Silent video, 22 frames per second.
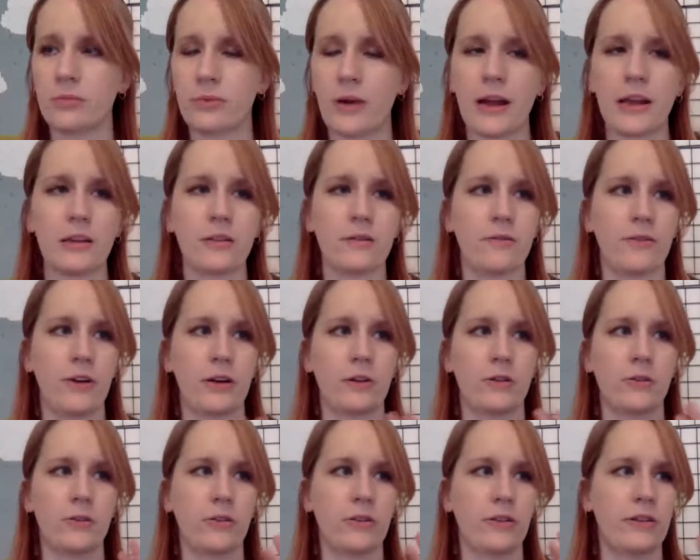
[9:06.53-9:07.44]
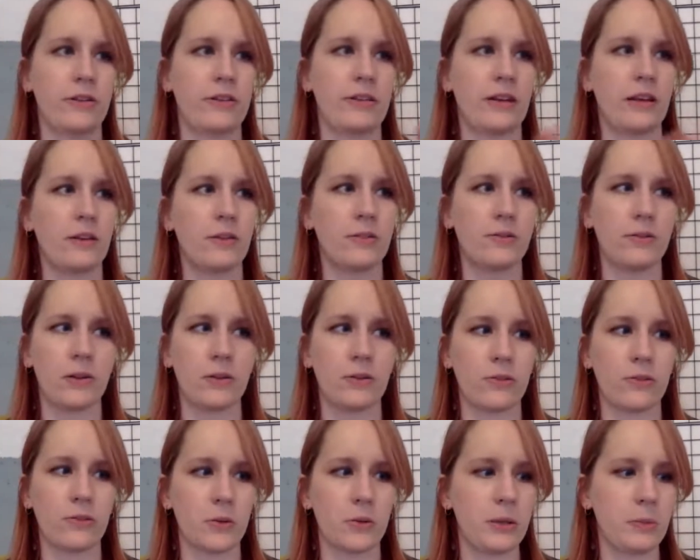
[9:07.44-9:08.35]
write funnels and sales
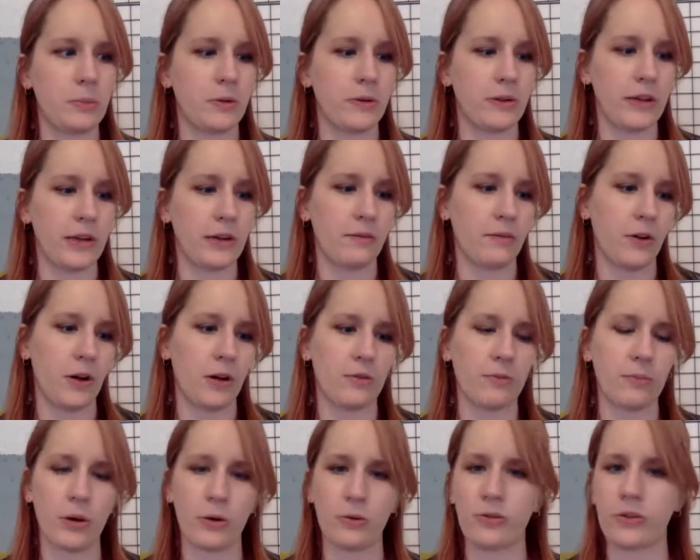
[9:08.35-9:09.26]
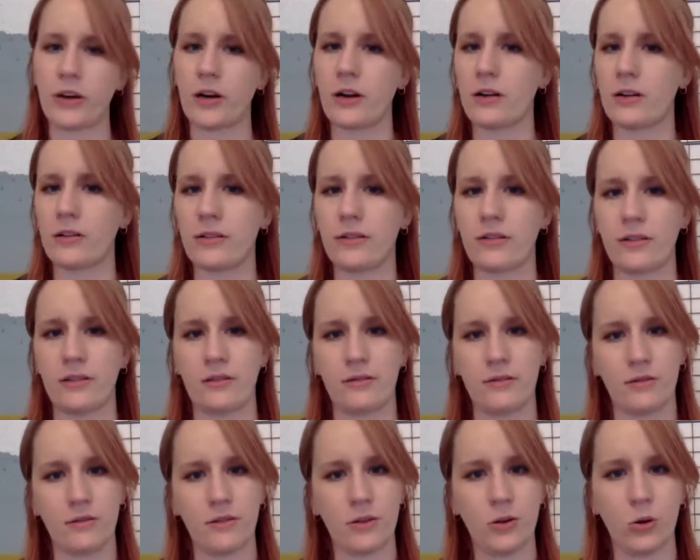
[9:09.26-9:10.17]
flows for people that involve postcards
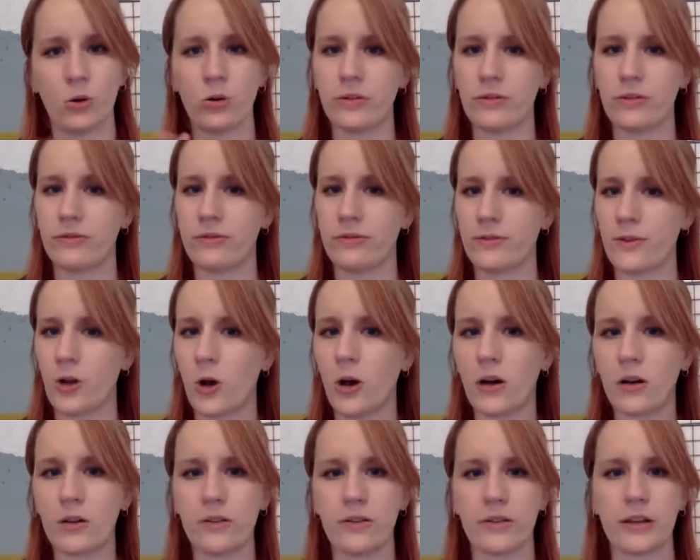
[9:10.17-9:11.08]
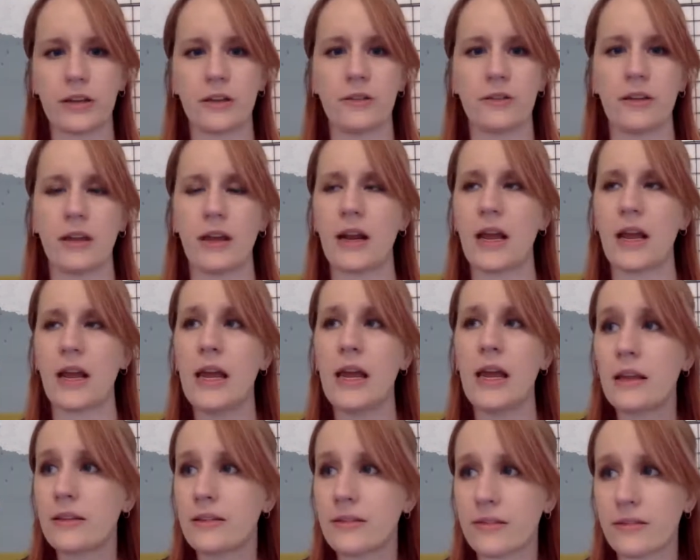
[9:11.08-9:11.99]
and cold calls, like you said.
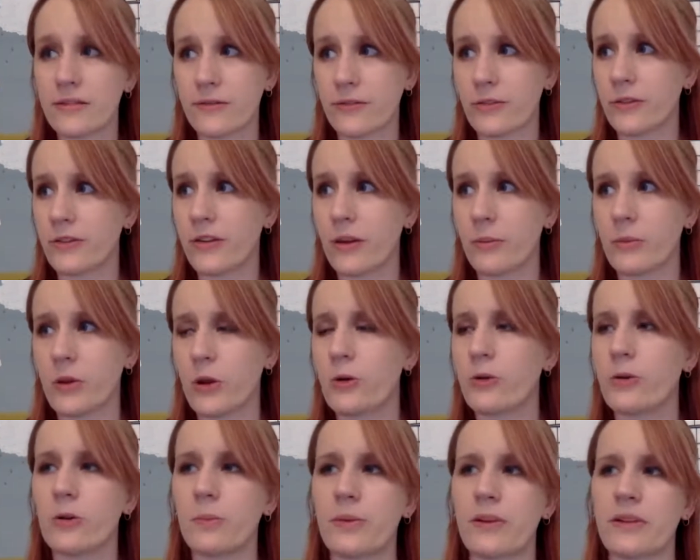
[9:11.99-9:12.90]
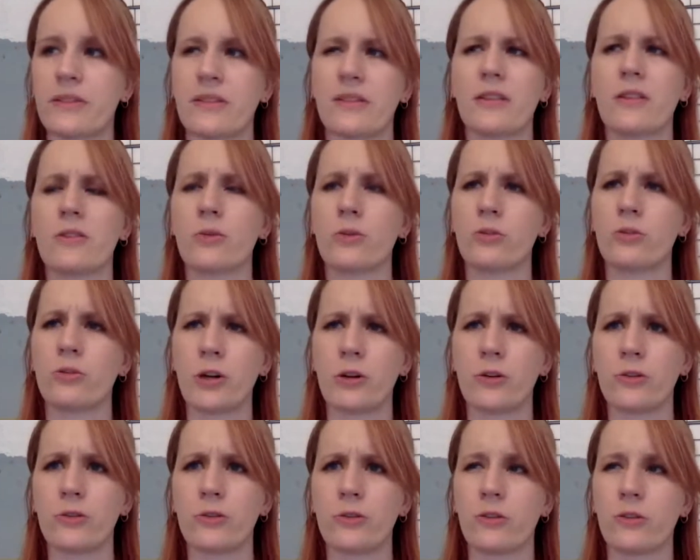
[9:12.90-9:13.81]
For some local businesses, which we
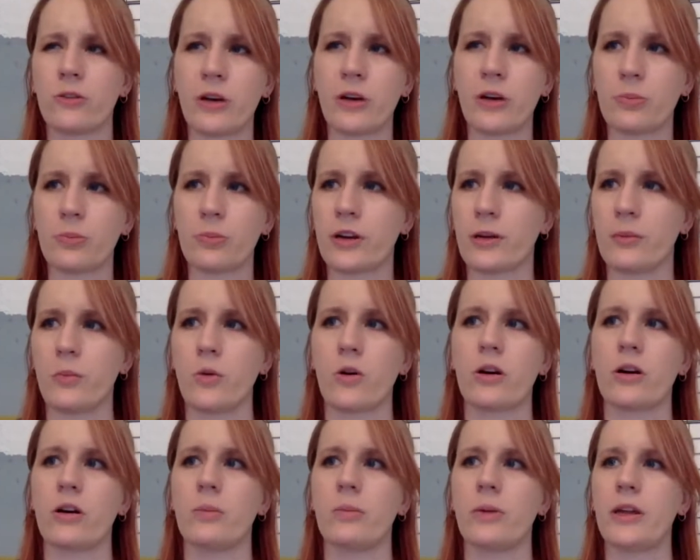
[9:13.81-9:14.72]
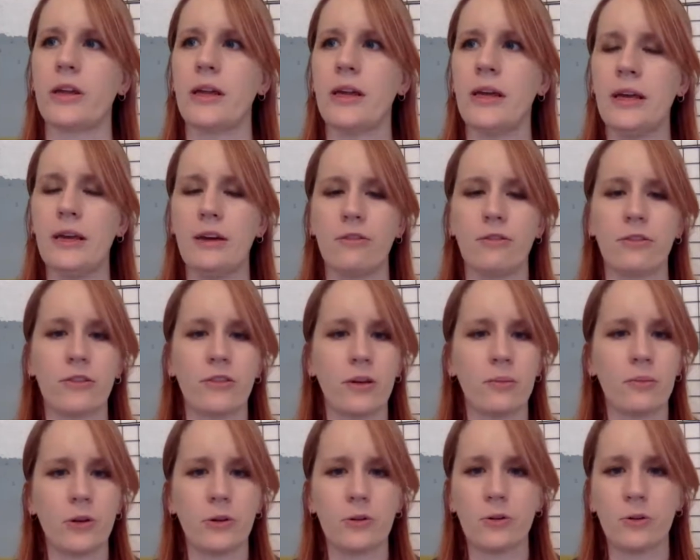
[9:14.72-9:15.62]
don't do as much brick and mortar, but for
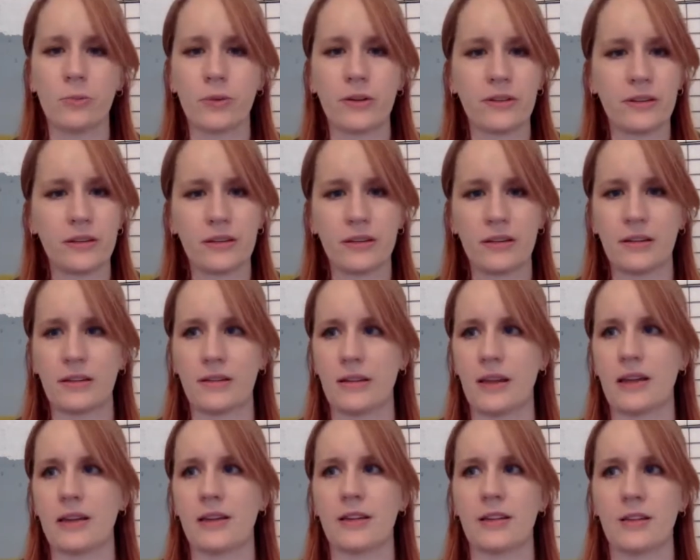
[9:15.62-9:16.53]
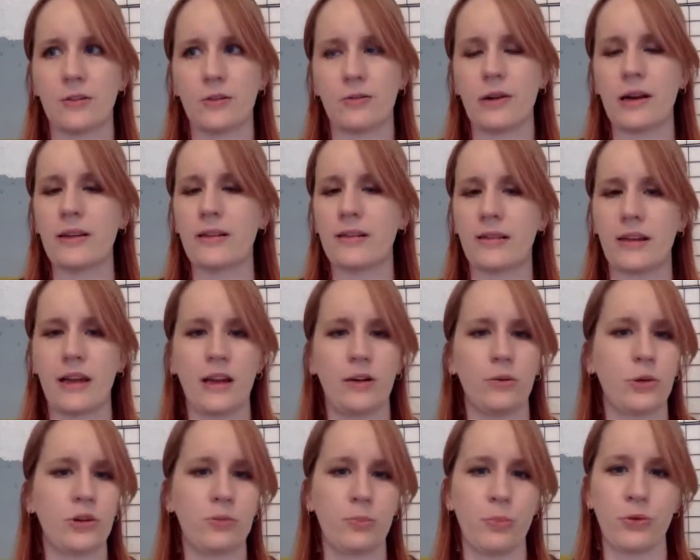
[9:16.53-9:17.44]
some local businesses, like the right
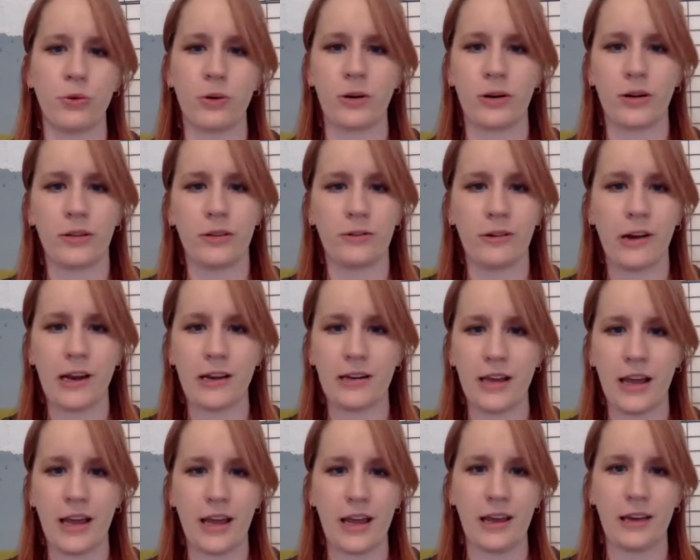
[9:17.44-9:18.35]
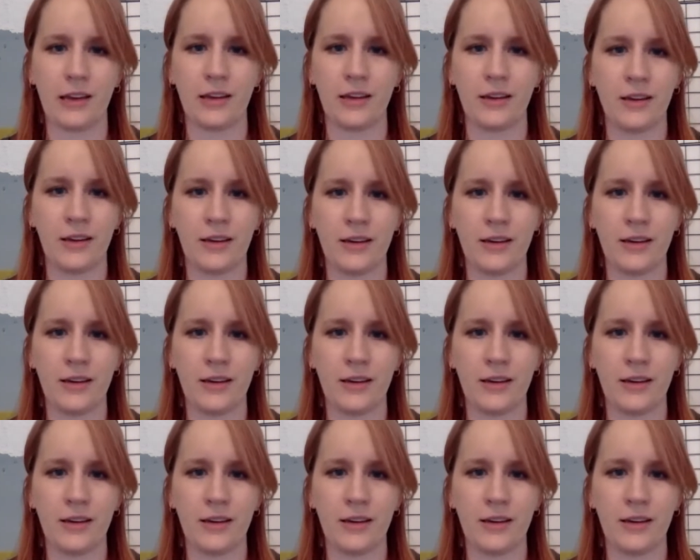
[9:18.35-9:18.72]
sandwich board on the right day